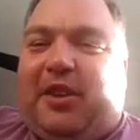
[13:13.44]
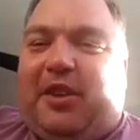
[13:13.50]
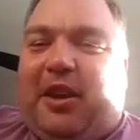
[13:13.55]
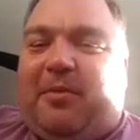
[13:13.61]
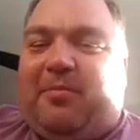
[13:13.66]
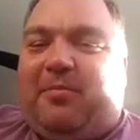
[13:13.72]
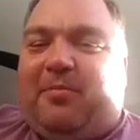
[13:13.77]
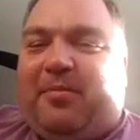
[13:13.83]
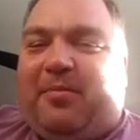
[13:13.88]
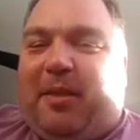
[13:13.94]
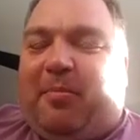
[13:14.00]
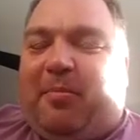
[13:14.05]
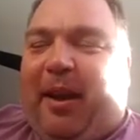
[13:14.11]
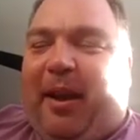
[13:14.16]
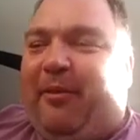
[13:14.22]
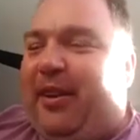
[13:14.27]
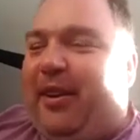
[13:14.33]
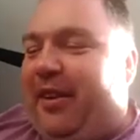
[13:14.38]
And
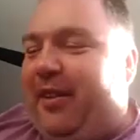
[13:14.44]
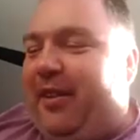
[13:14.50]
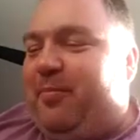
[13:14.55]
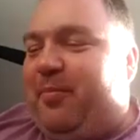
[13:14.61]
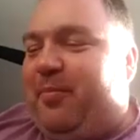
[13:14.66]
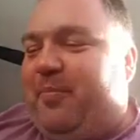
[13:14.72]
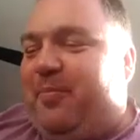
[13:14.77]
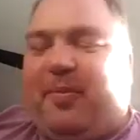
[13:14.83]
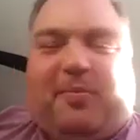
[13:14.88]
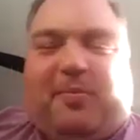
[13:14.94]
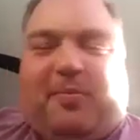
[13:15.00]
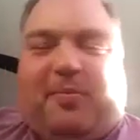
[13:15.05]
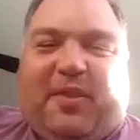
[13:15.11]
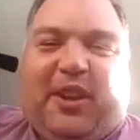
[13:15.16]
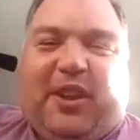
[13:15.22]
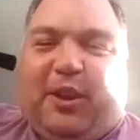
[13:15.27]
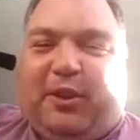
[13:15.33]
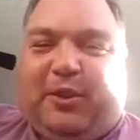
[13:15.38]
apparently
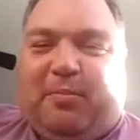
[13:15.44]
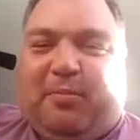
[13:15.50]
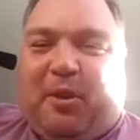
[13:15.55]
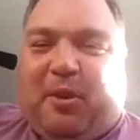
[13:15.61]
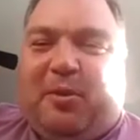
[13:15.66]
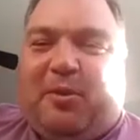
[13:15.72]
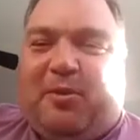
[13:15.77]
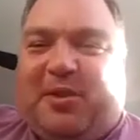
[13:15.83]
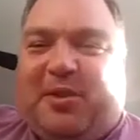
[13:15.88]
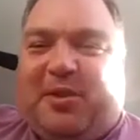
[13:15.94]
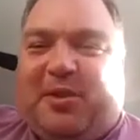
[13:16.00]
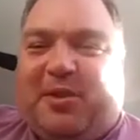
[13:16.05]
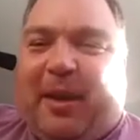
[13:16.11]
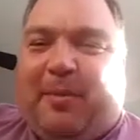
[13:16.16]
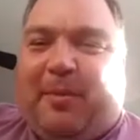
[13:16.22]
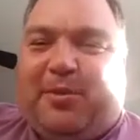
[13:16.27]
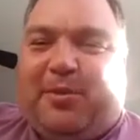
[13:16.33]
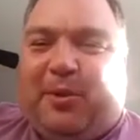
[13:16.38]
Verdana Blue
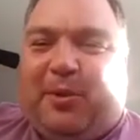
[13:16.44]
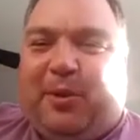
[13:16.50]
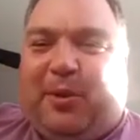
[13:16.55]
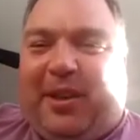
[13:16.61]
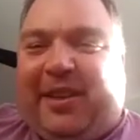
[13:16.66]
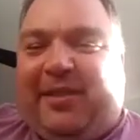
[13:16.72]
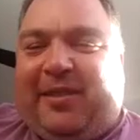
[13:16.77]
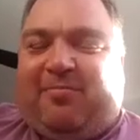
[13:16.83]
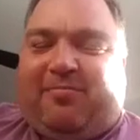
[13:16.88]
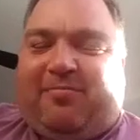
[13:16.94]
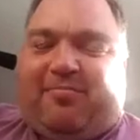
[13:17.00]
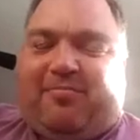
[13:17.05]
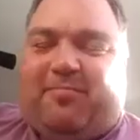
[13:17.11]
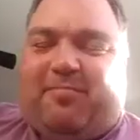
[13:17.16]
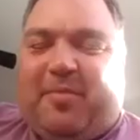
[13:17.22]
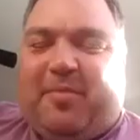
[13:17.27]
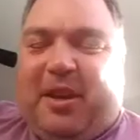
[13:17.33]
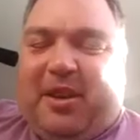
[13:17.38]
just absolutely
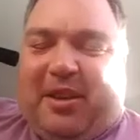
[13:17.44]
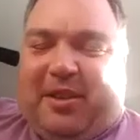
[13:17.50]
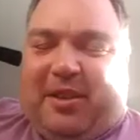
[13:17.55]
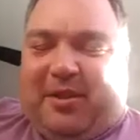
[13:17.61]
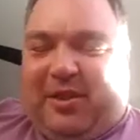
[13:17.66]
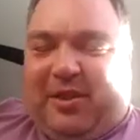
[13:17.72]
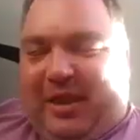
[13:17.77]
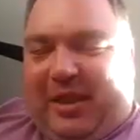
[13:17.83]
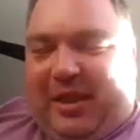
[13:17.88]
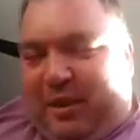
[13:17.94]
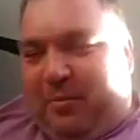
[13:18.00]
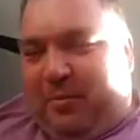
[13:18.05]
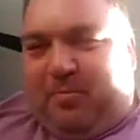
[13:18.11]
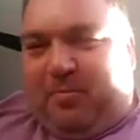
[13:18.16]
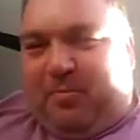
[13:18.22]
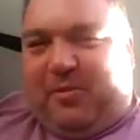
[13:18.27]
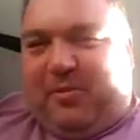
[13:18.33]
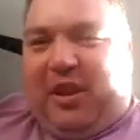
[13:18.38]
done a
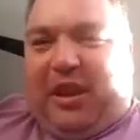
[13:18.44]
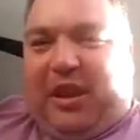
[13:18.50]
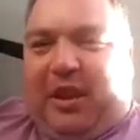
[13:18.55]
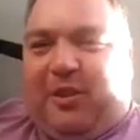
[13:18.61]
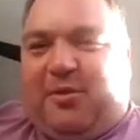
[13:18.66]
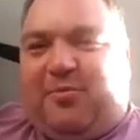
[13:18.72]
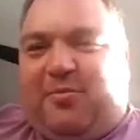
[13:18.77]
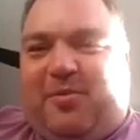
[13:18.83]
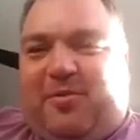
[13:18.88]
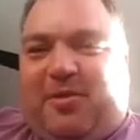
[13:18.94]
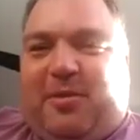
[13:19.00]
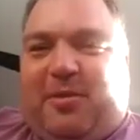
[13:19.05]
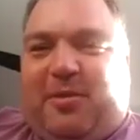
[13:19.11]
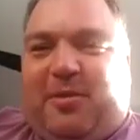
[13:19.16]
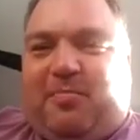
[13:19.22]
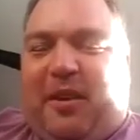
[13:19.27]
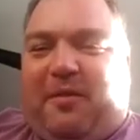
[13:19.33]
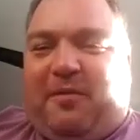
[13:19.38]

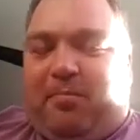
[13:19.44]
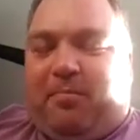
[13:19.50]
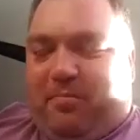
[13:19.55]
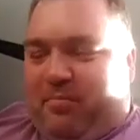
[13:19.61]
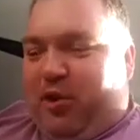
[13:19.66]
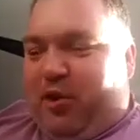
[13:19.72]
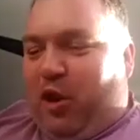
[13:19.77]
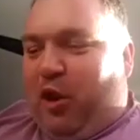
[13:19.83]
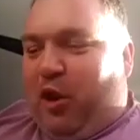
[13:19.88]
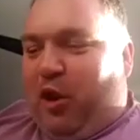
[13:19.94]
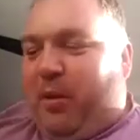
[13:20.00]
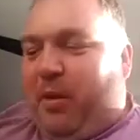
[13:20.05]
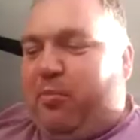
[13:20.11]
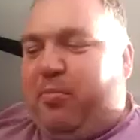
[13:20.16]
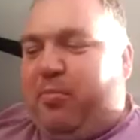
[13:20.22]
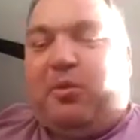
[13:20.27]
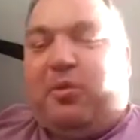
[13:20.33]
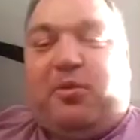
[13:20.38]
bit of
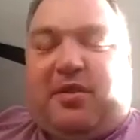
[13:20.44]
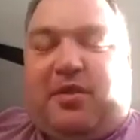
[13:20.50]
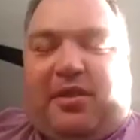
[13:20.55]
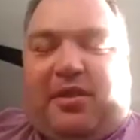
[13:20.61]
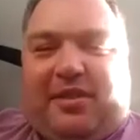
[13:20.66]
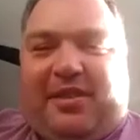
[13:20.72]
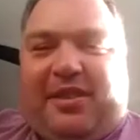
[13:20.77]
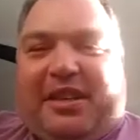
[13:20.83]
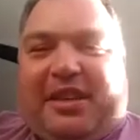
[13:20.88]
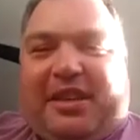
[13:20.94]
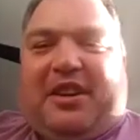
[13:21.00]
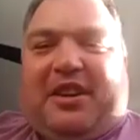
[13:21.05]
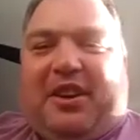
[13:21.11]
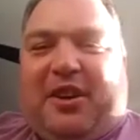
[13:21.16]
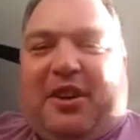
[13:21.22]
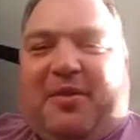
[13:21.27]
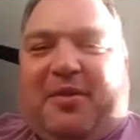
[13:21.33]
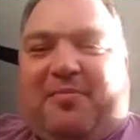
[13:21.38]
turbo boost
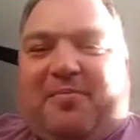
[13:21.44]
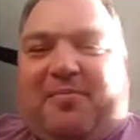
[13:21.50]
on